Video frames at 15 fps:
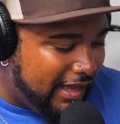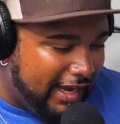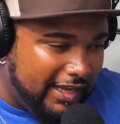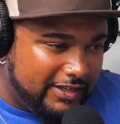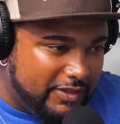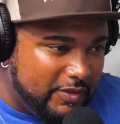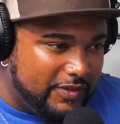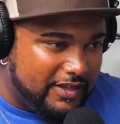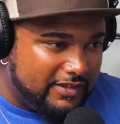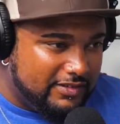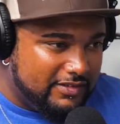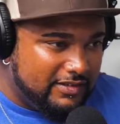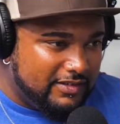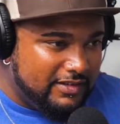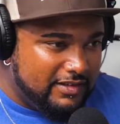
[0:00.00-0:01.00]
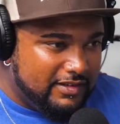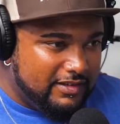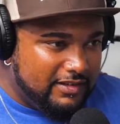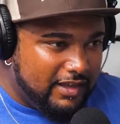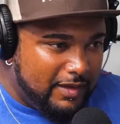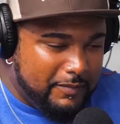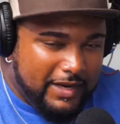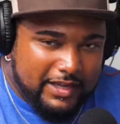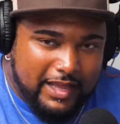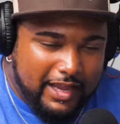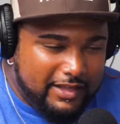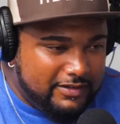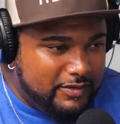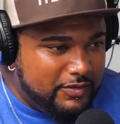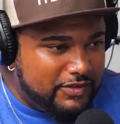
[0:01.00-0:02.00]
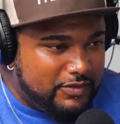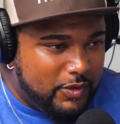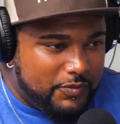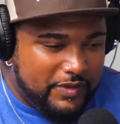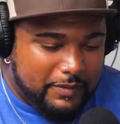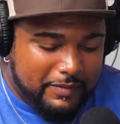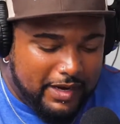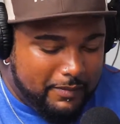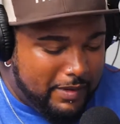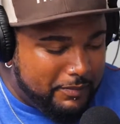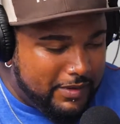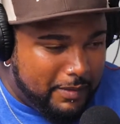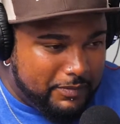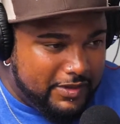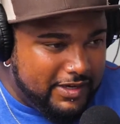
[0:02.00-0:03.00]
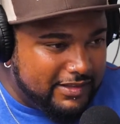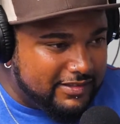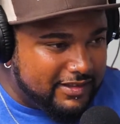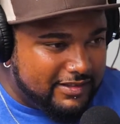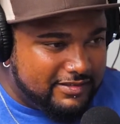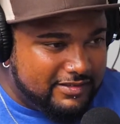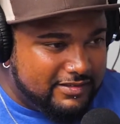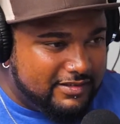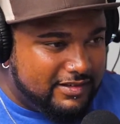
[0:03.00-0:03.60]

I can do this. I mean, I, I can do this whole thing, man. I'm I'm, I'm good at this. I'm She's